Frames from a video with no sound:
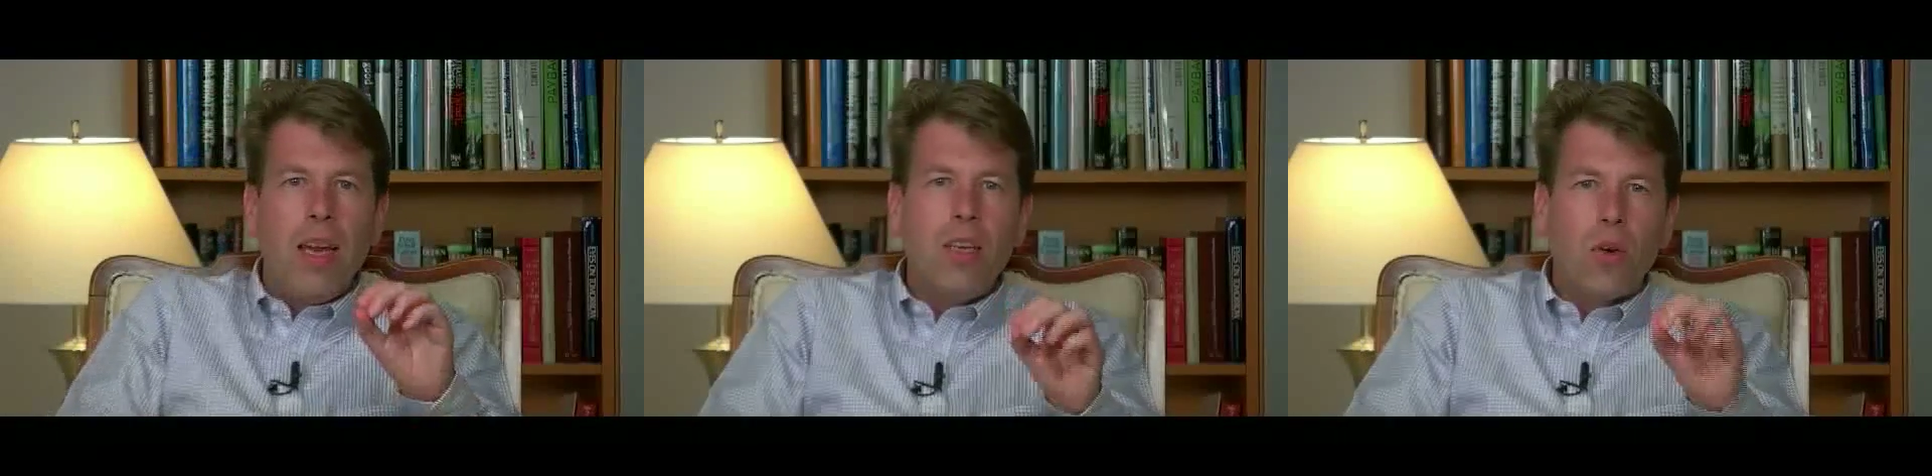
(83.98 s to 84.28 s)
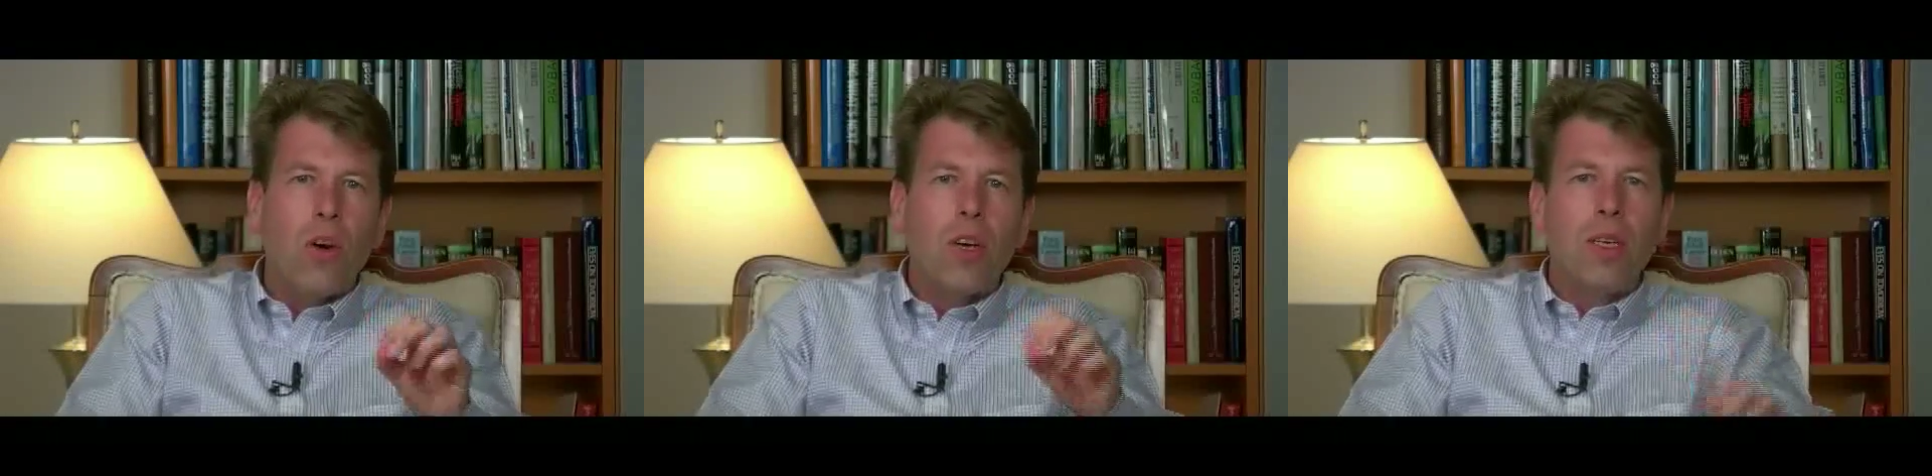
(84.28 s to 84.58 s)
In
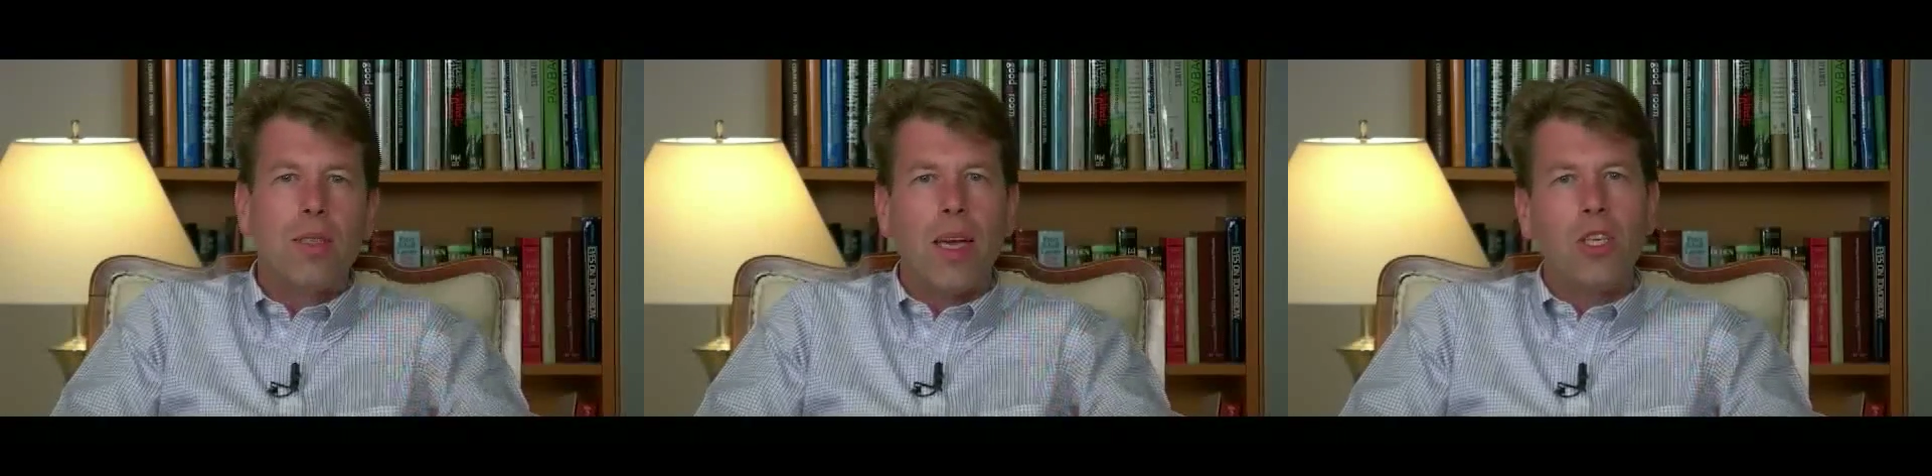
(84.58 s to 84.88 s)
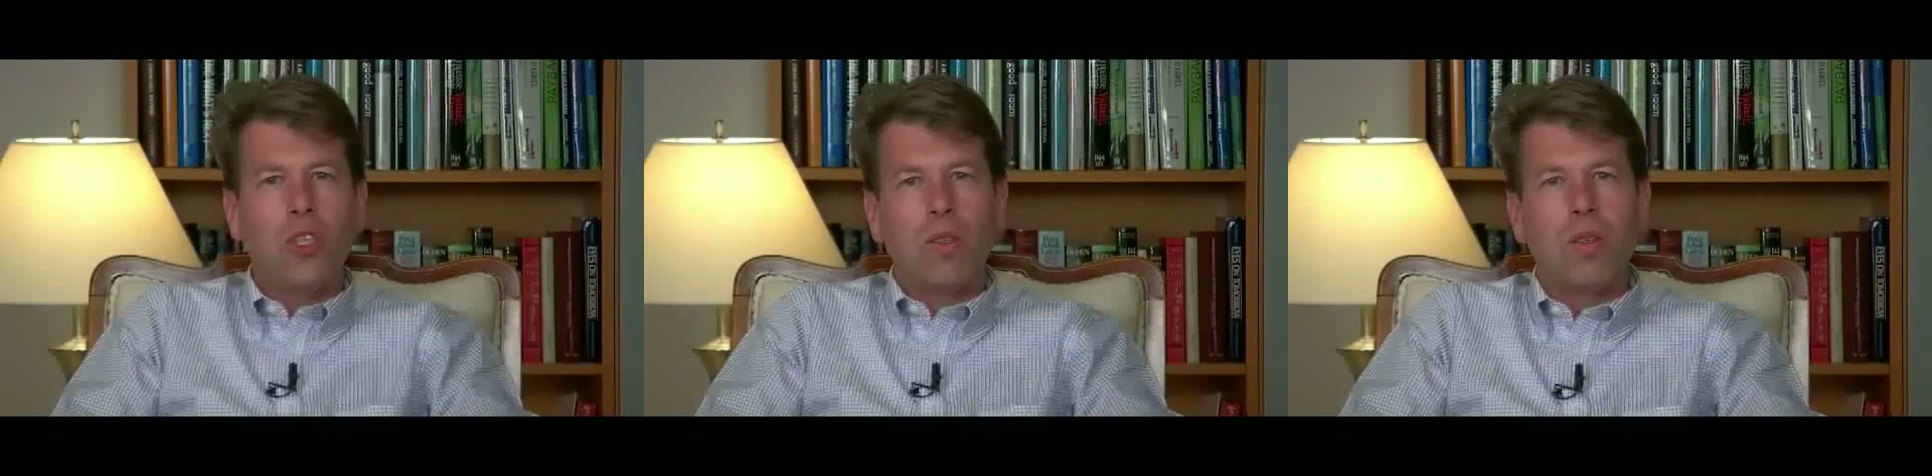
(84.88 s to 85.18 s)
your
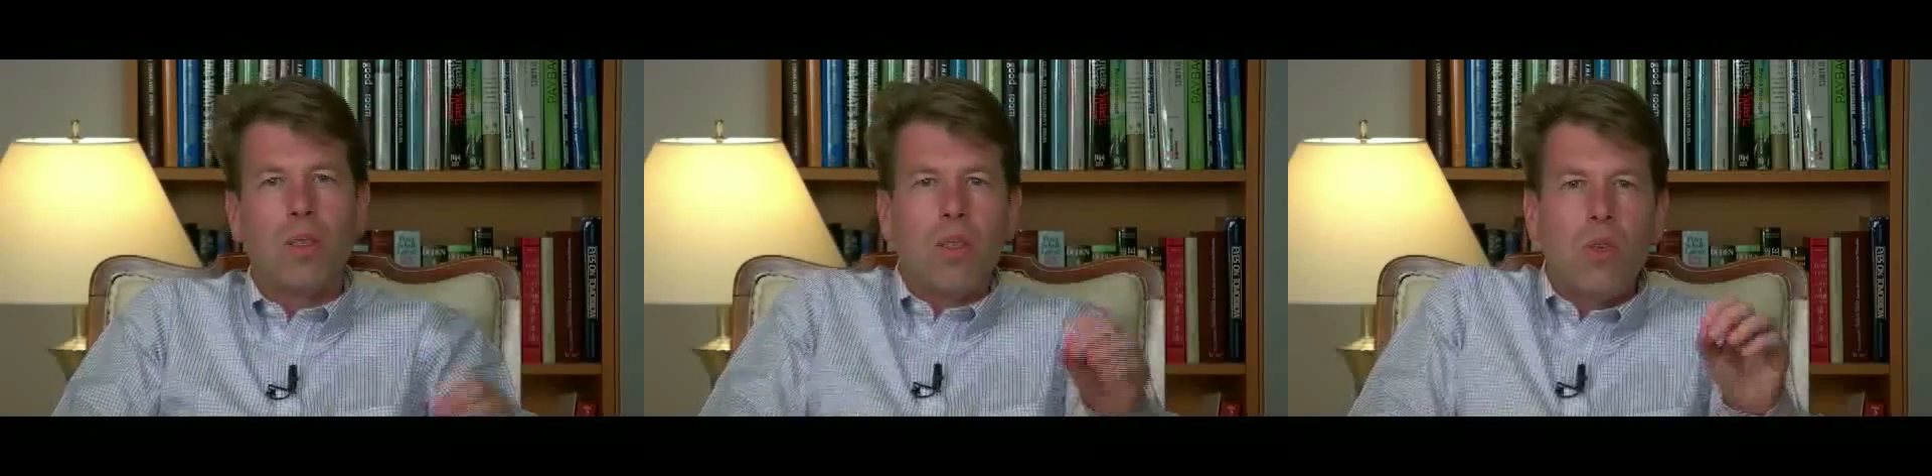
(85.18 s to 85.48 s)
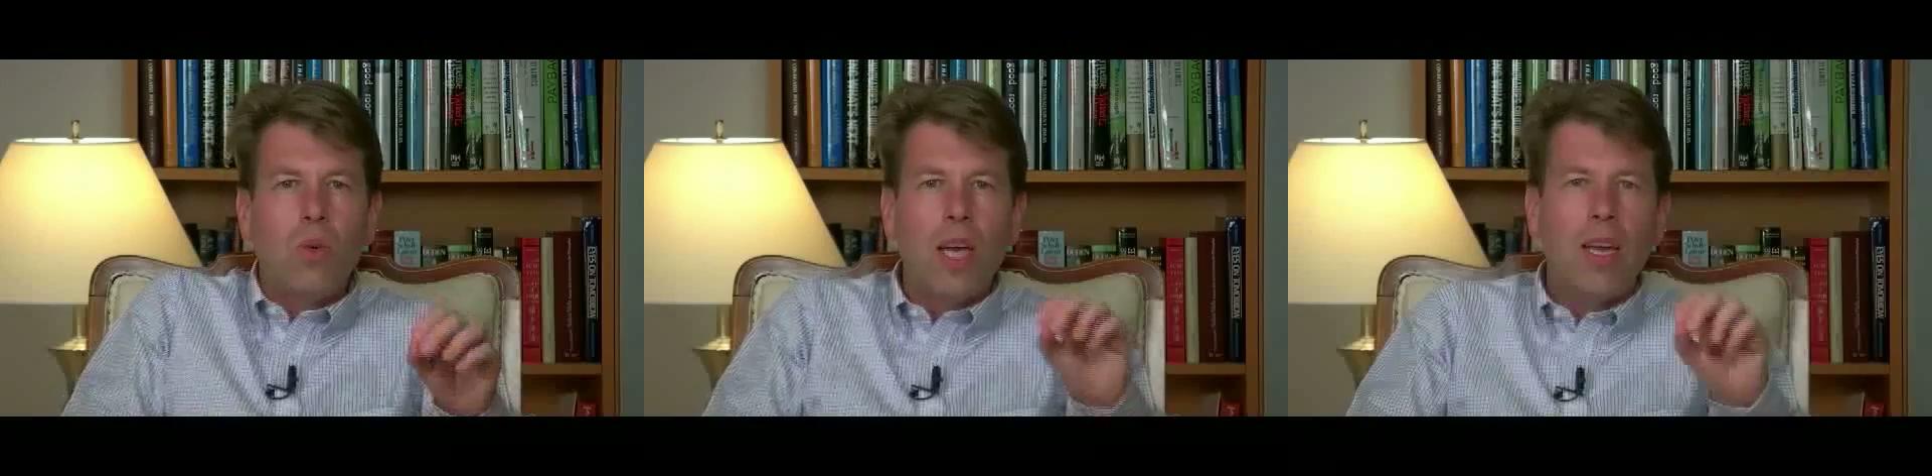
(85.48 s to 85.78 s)
organization,
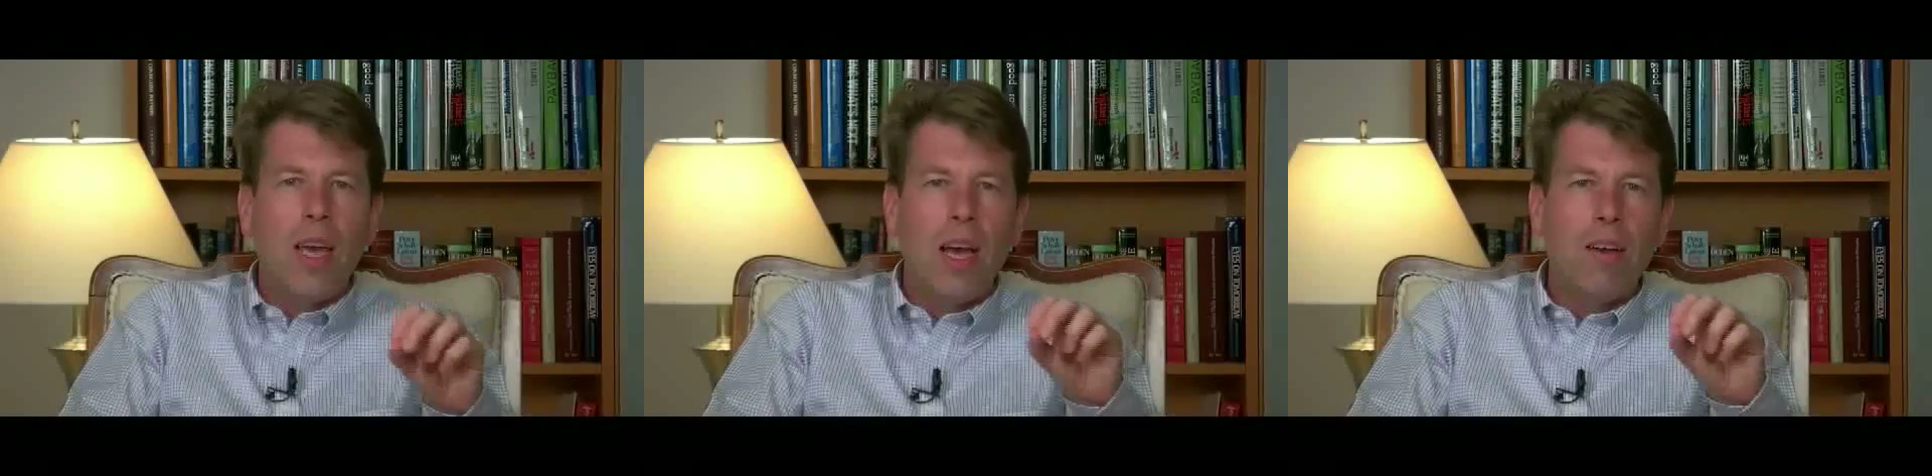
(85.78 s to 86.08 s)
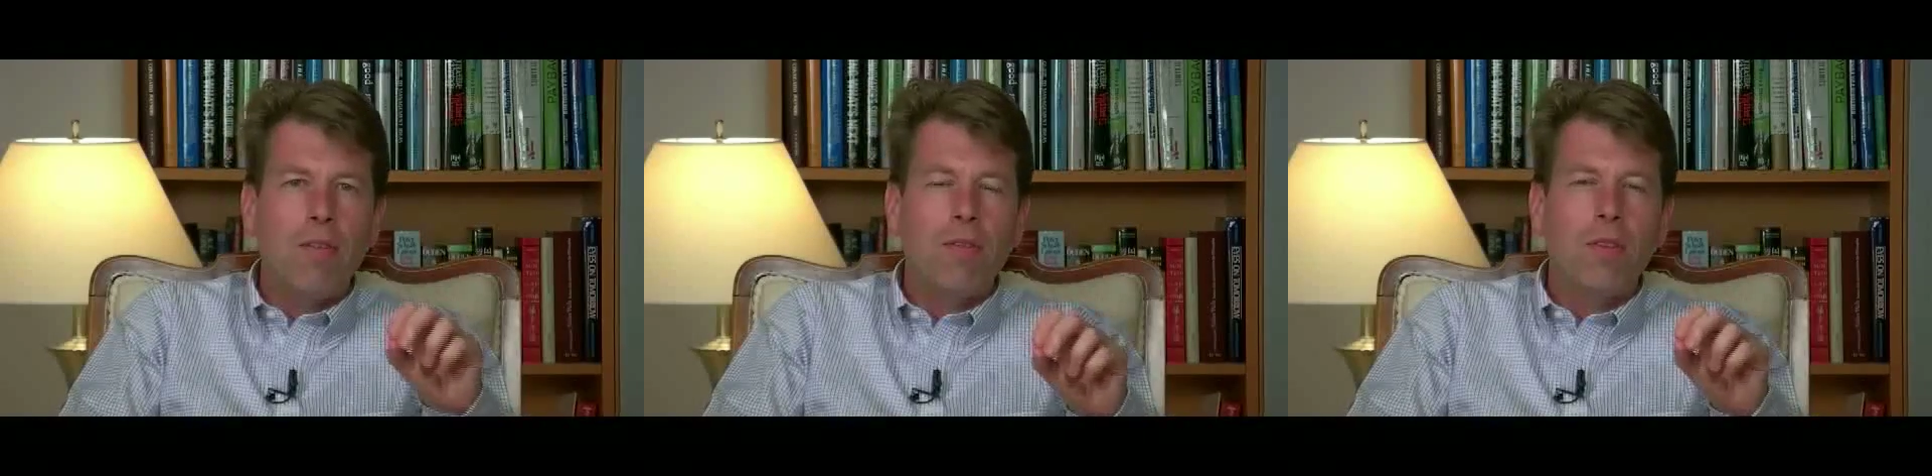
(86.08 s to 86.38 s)
you can
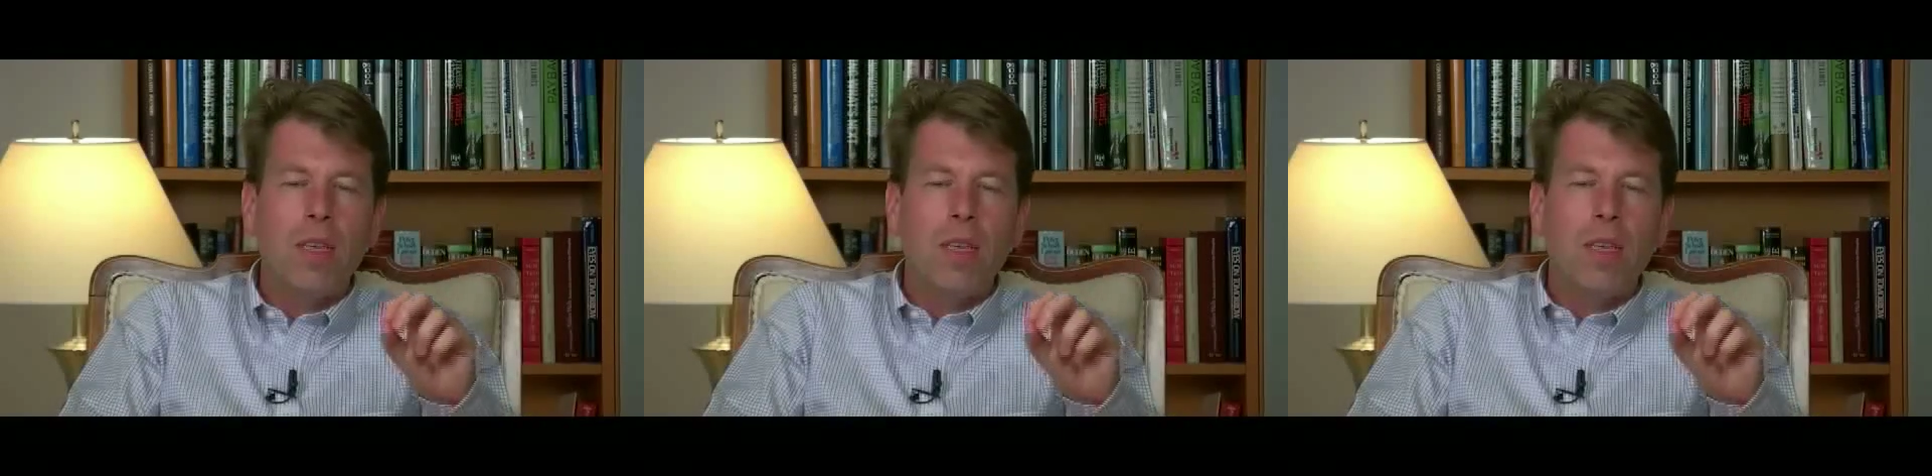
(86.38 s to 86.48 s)
have